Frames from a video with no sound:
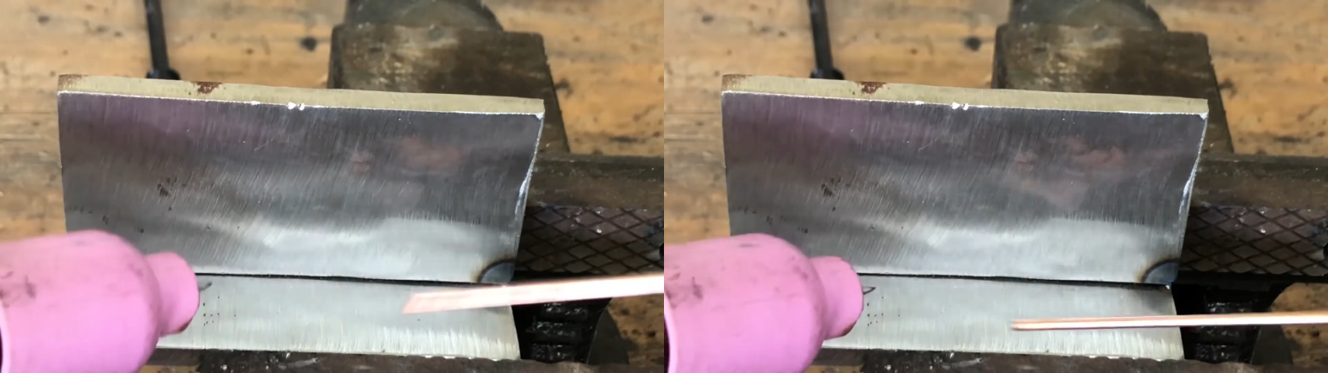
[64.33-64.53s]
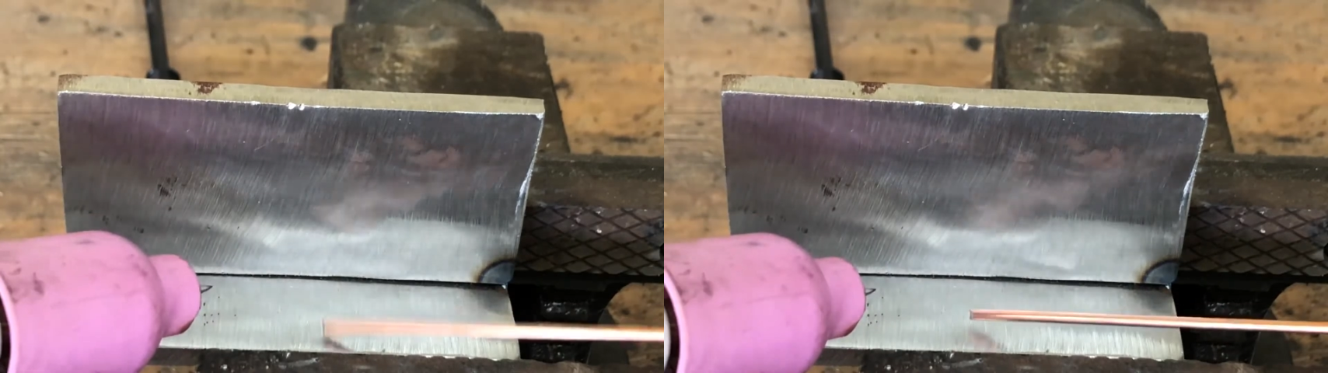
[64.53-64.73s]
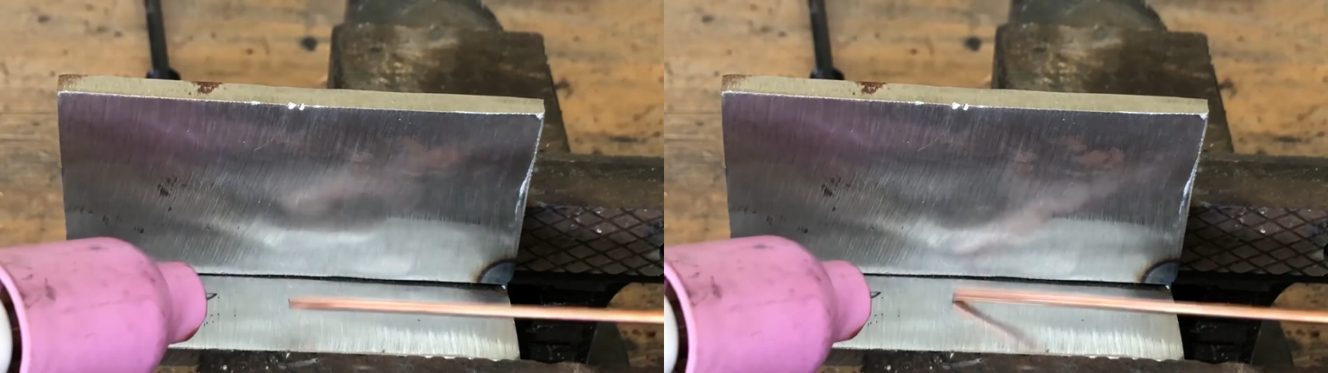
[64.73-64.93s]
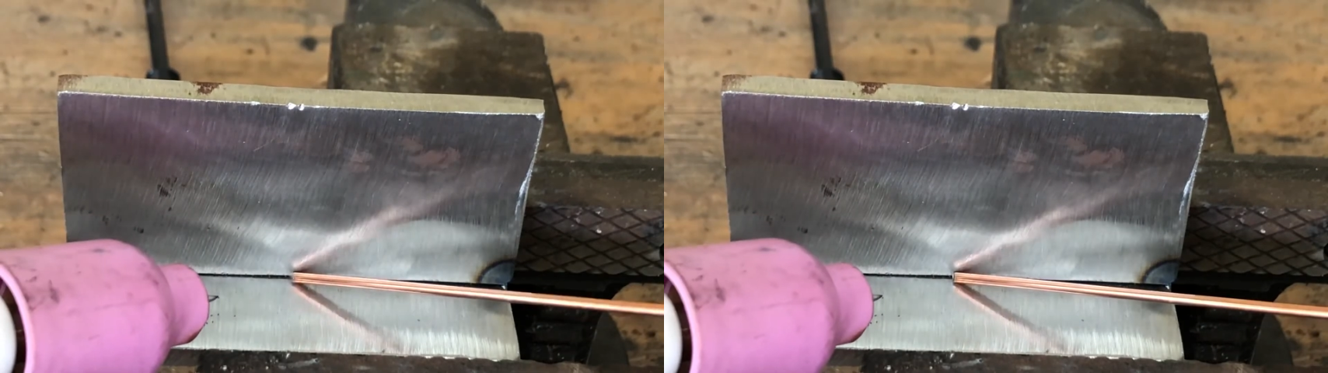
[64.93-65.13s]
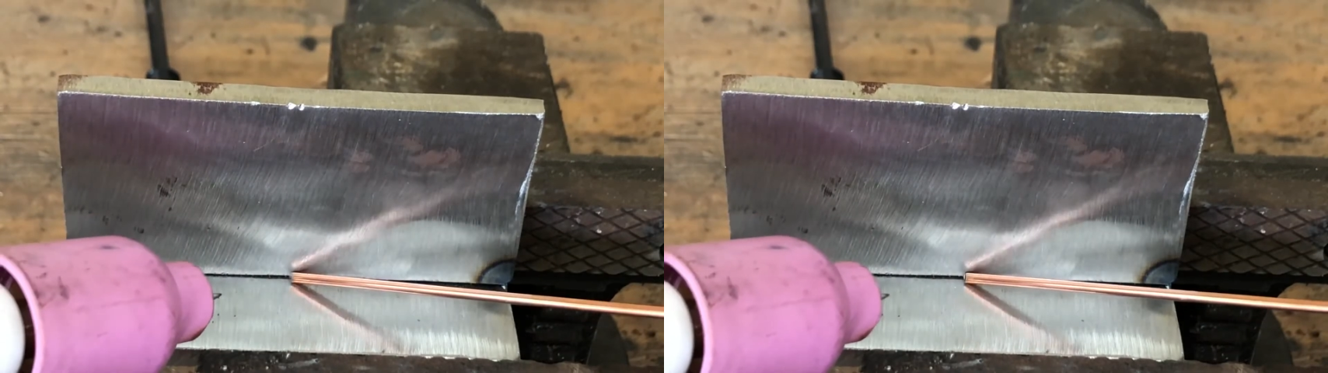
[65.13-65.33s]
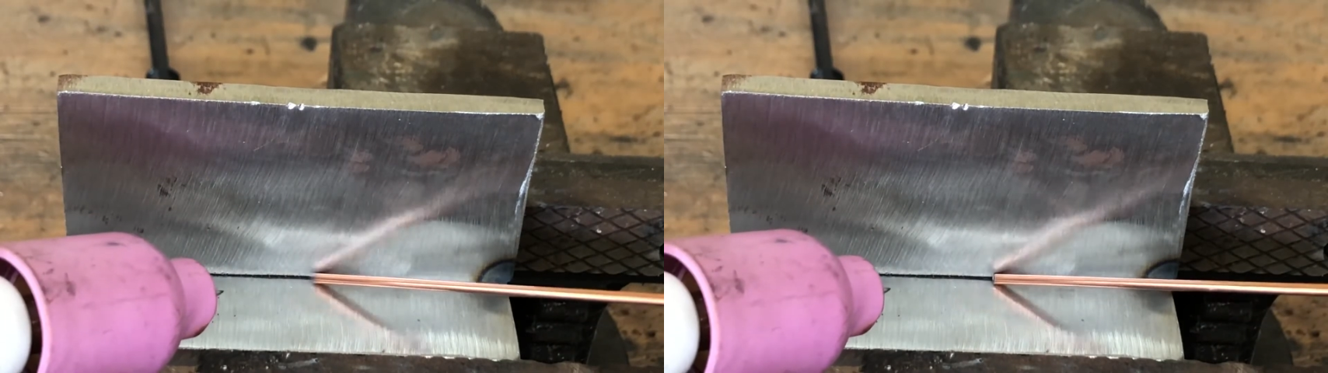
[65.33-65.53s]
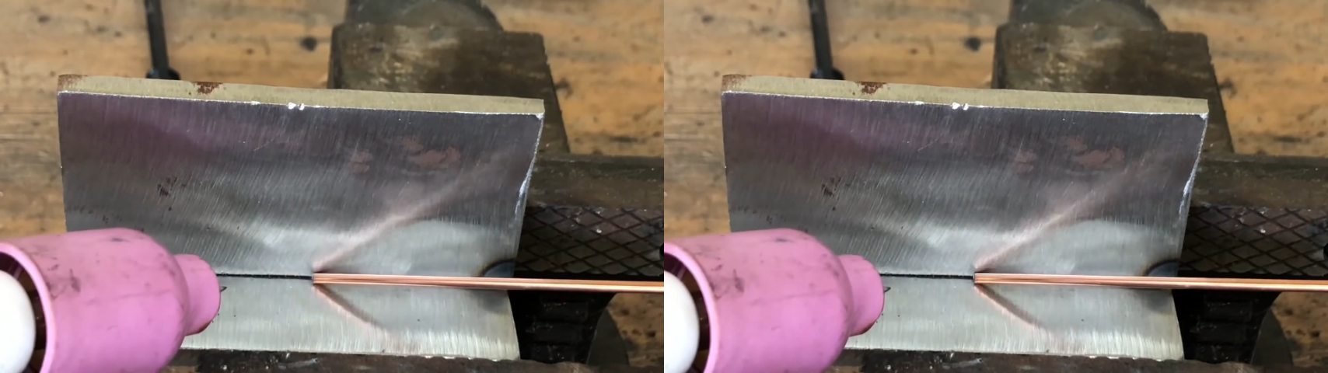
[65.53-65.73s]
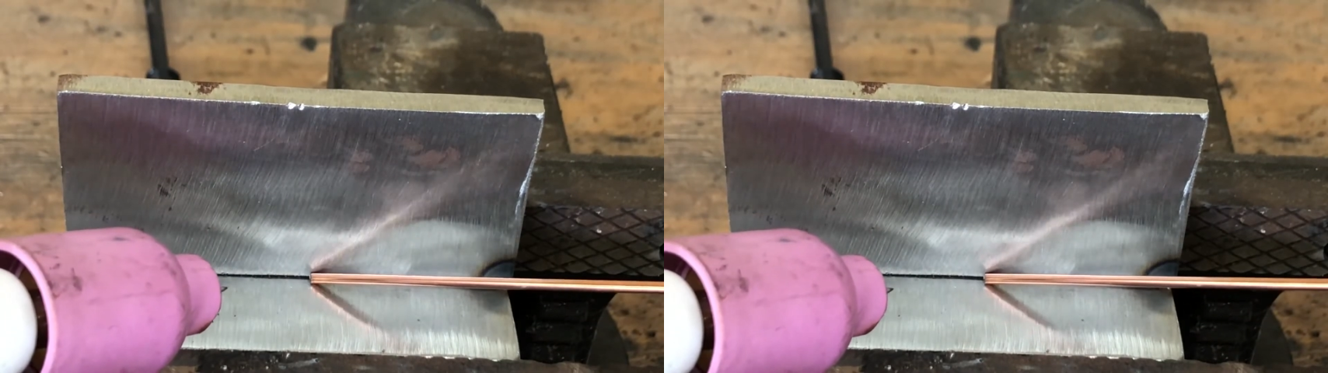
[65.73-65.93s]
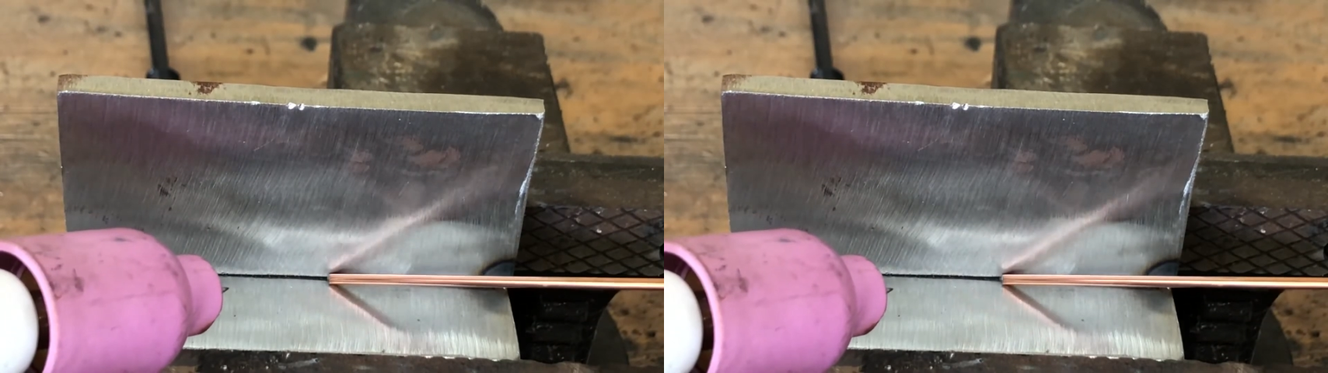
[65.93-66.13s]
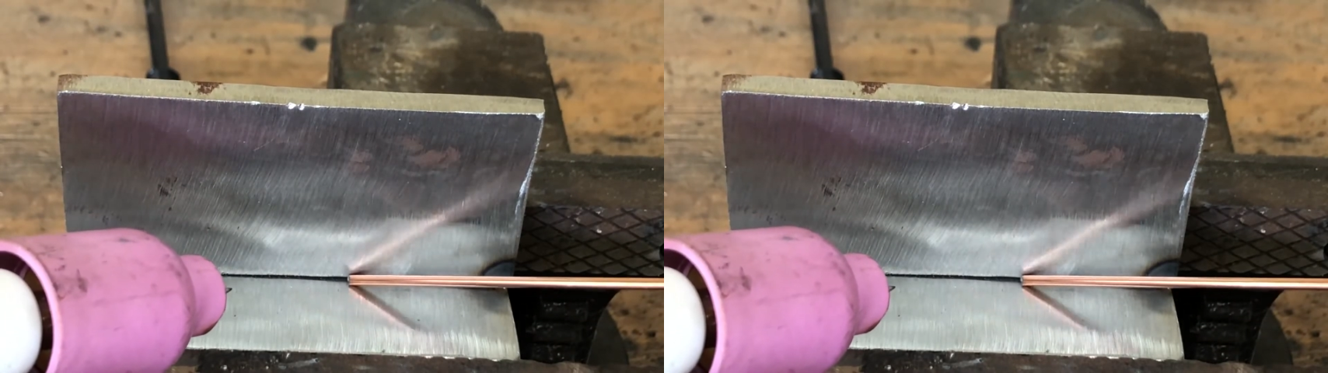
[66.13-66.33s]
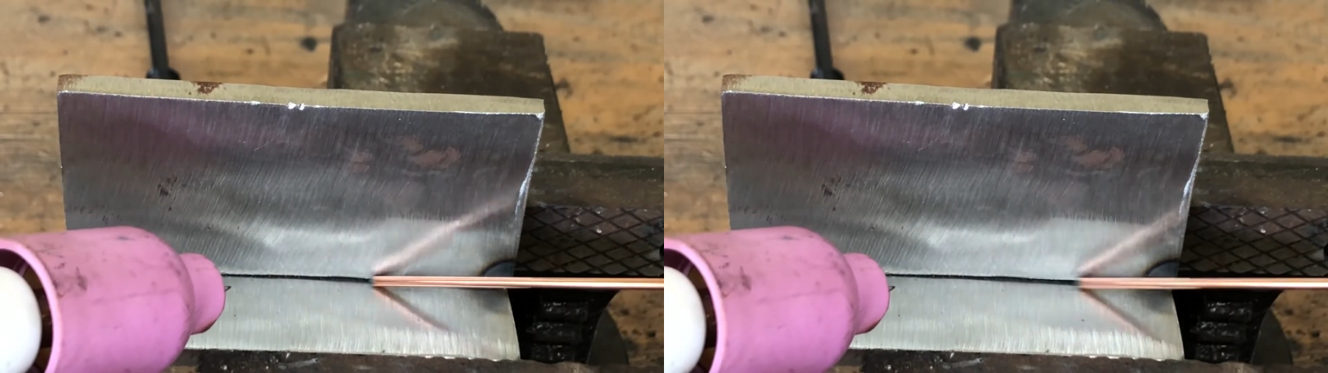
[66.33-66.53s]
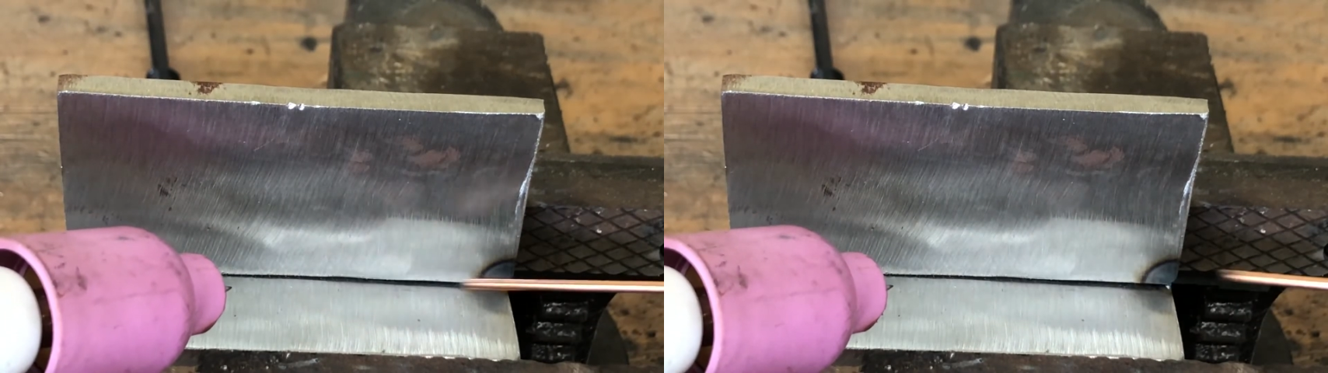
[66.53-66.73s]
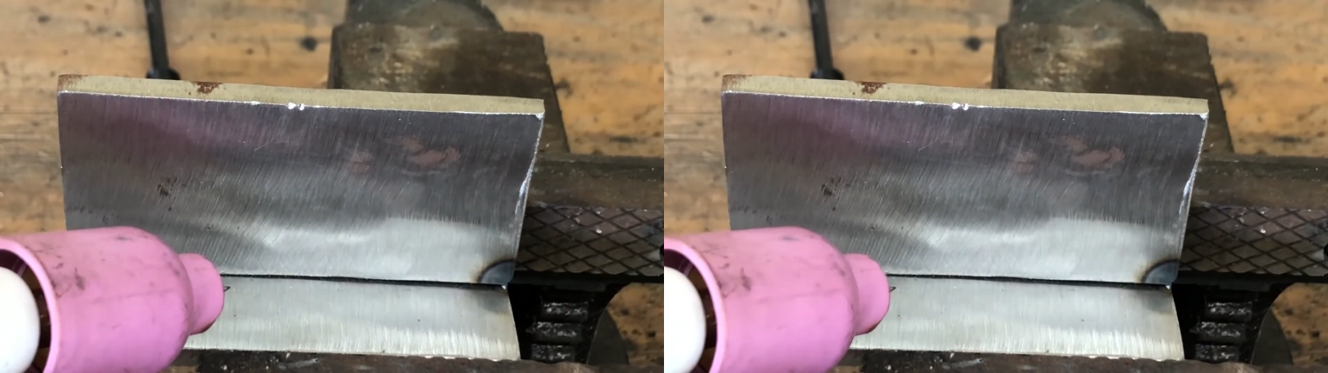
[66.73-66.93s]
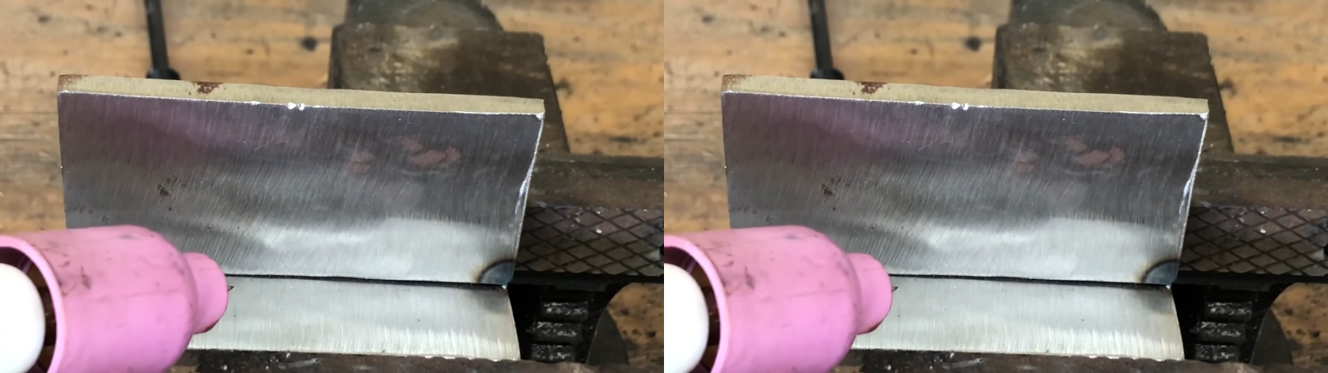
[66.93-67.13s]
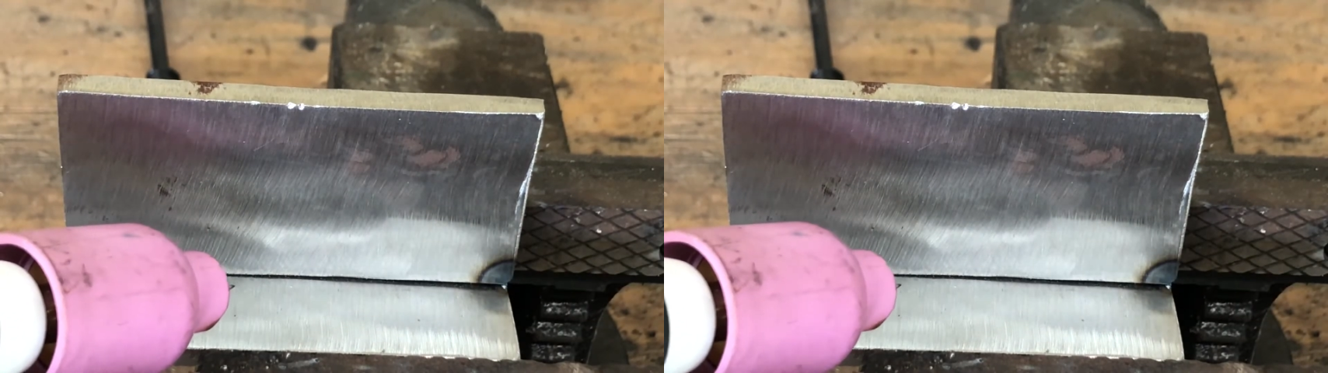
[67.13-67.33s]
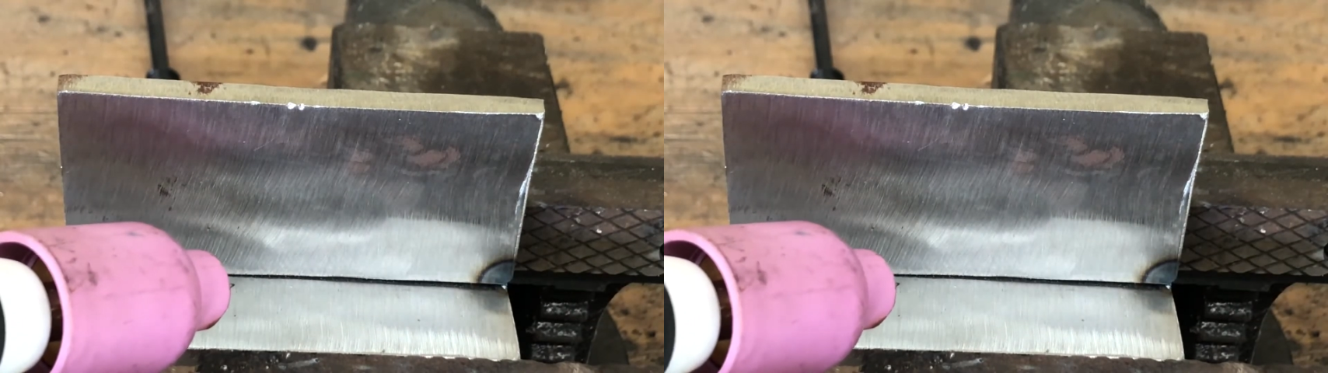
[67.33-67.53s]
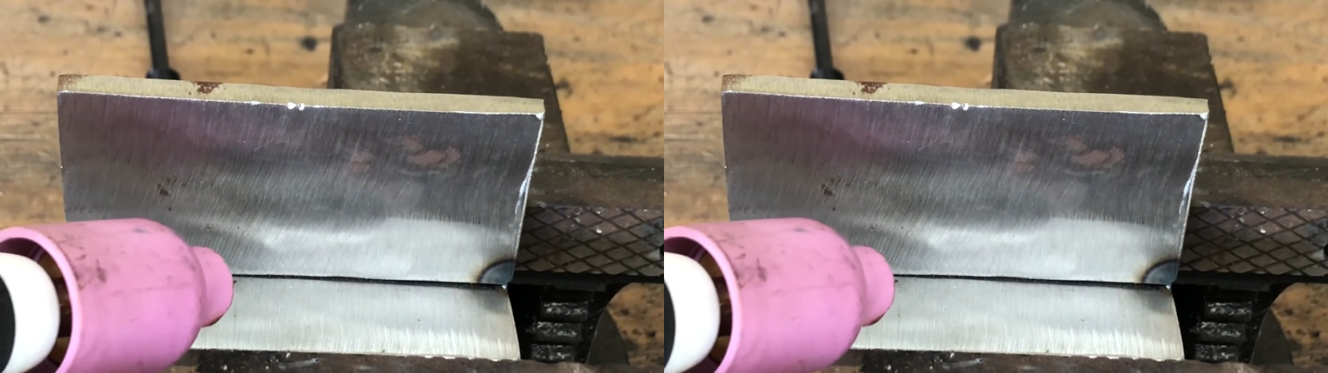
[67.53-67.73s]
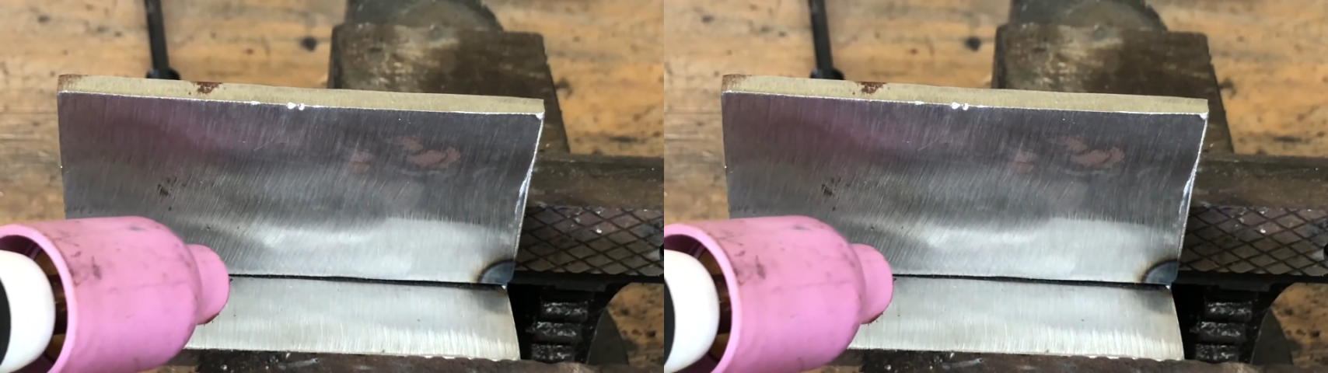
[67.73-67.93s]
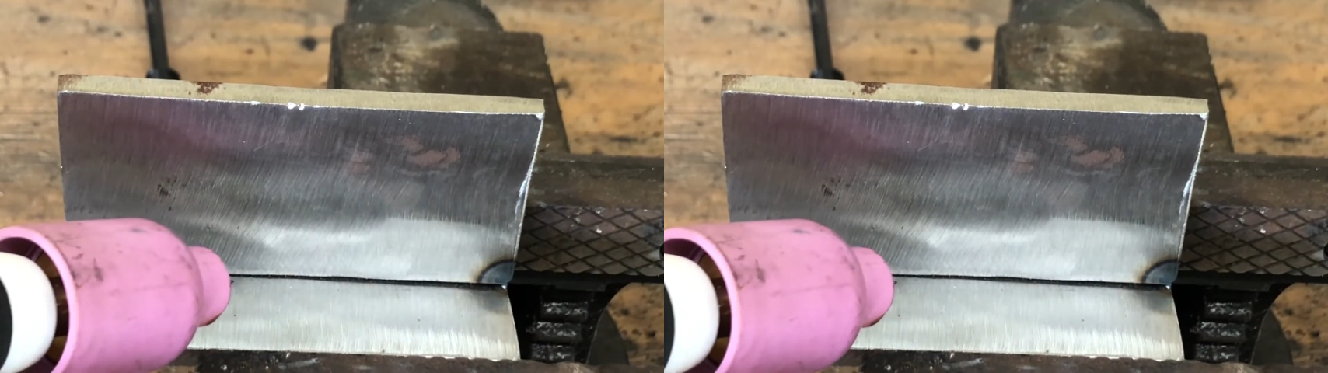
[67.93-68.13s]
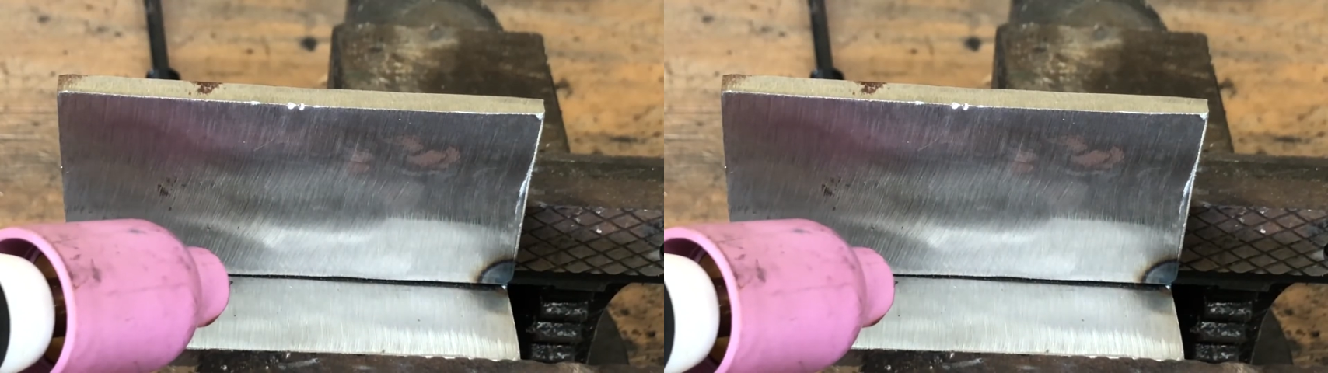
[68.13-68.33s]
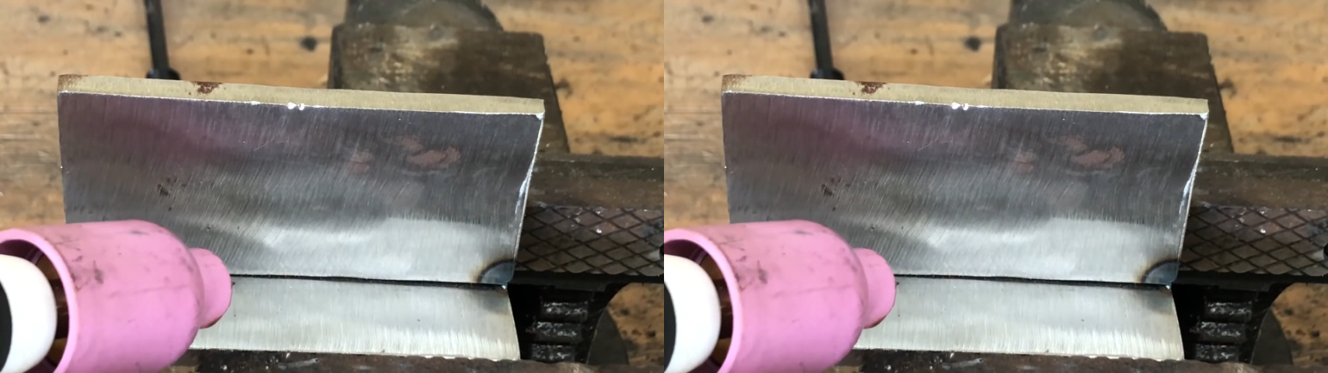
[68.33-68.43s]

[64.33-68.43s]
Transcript: No face is visible, so there are no lips to read.